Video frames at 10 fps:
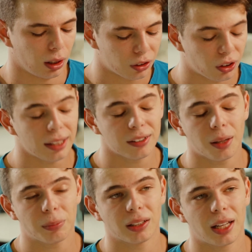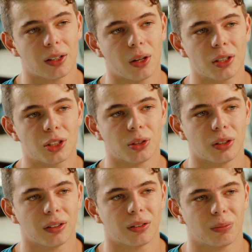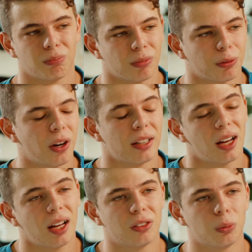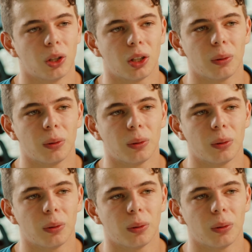So that's something that a lot of students find hard to work